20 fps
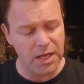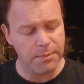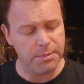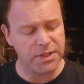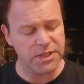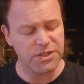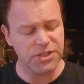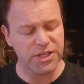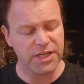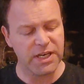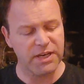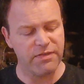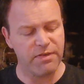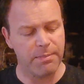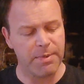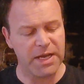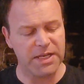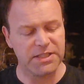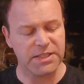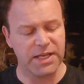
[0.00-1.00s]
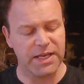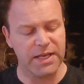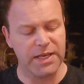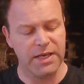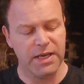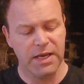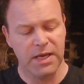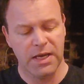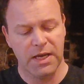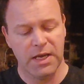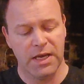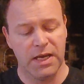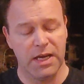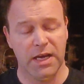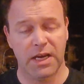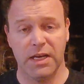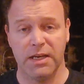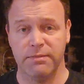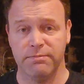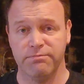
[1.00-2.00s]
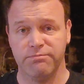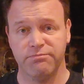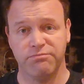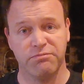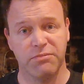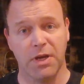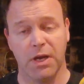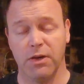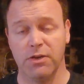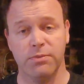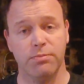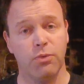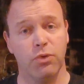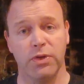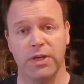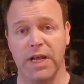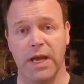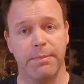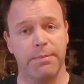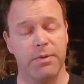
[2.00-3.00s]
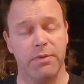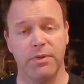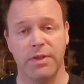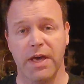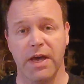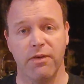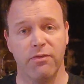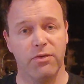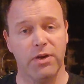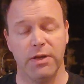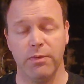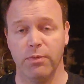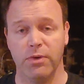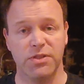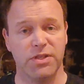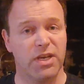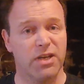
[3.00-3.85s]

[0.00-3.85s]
but chicken liver pate, um, I was more than happy with that, really was.